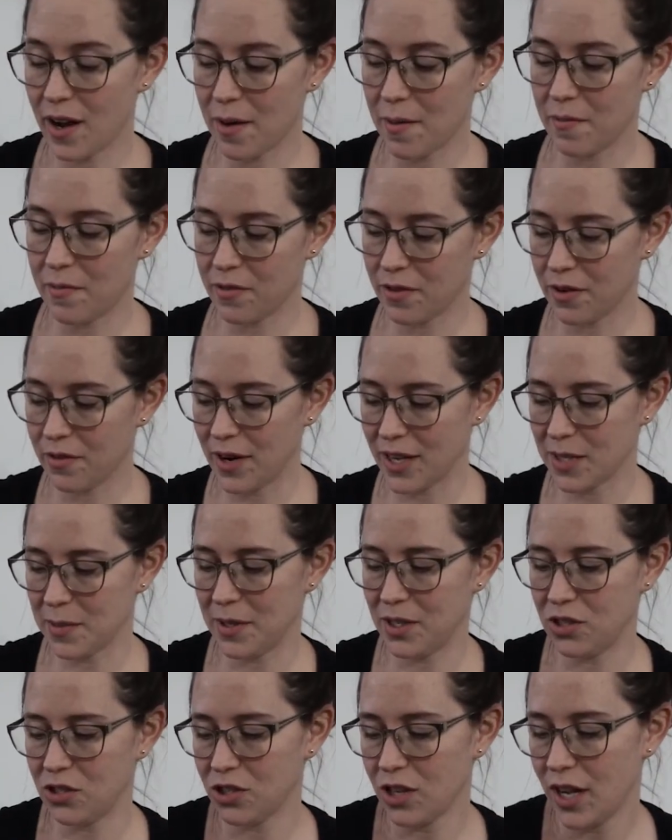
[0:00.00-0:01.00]
for a
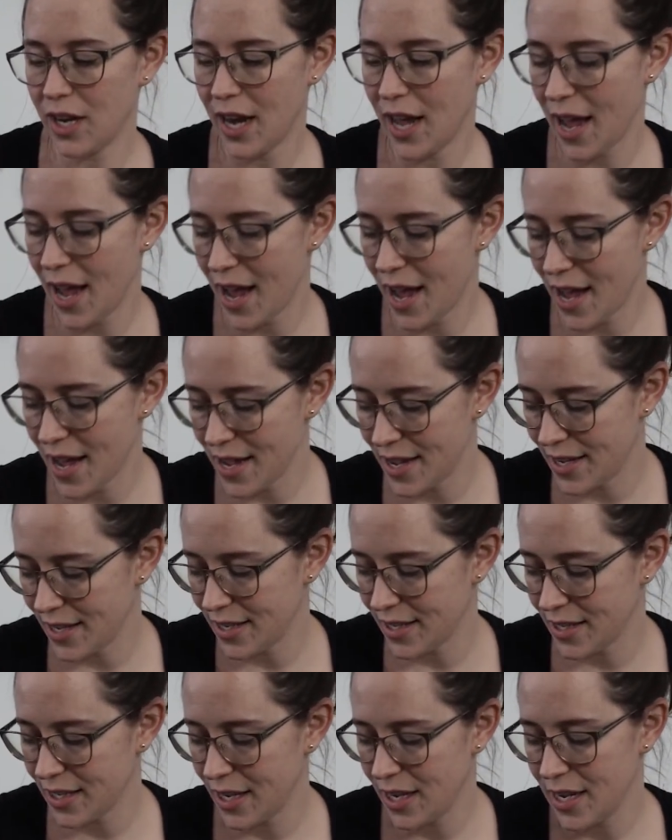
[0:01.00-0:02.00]
recipe Sean
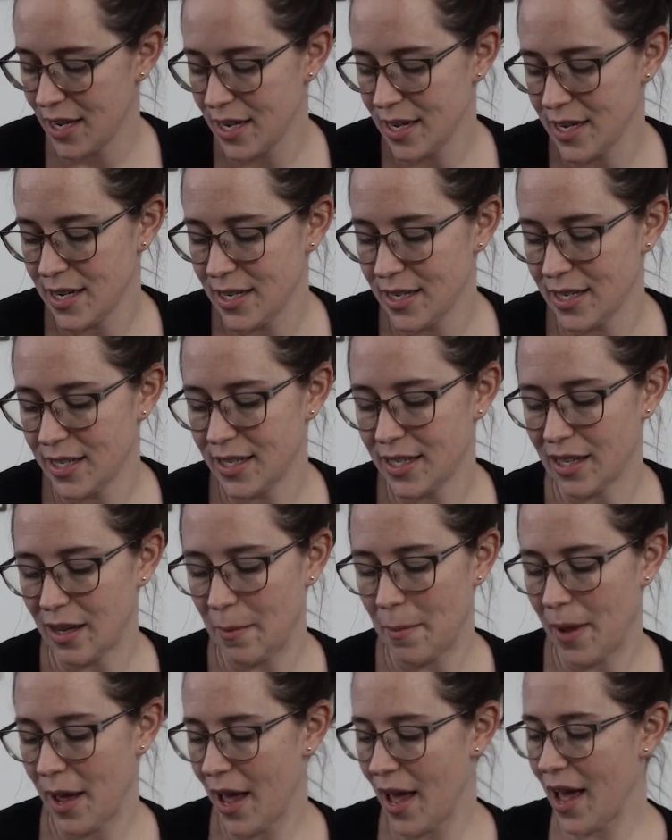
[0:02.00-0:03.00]
has,
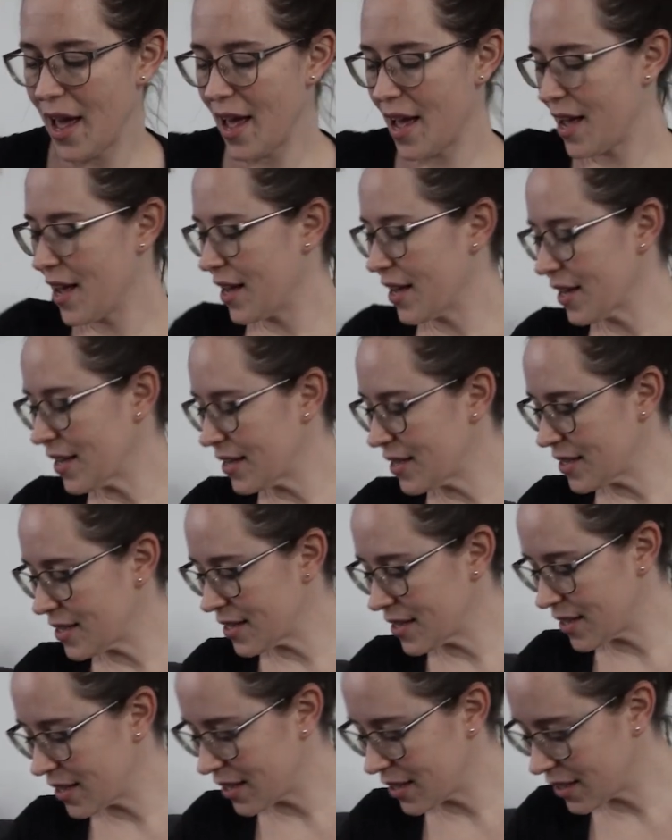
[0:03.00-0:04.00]
some
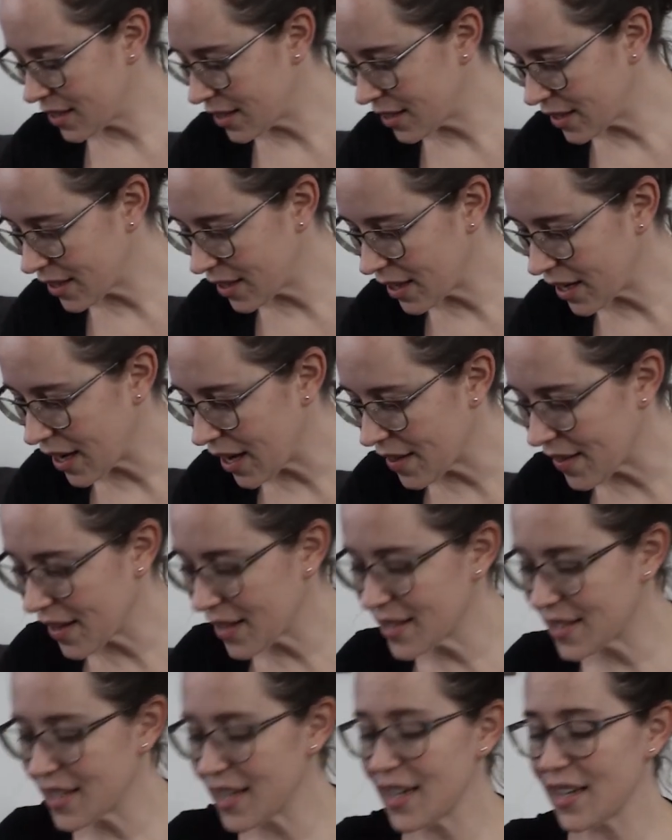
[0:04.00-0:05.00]
eggs, and
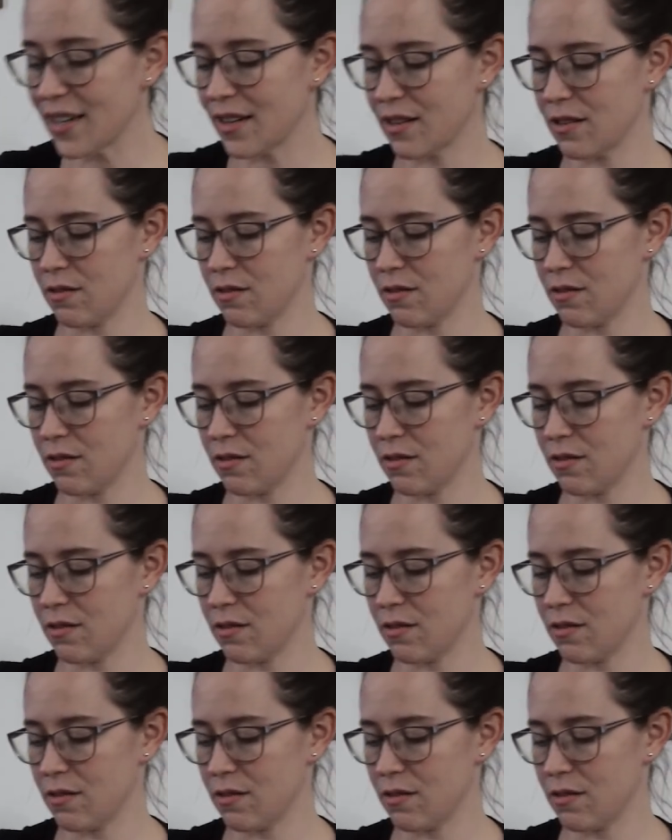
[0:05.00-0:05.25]
that's it.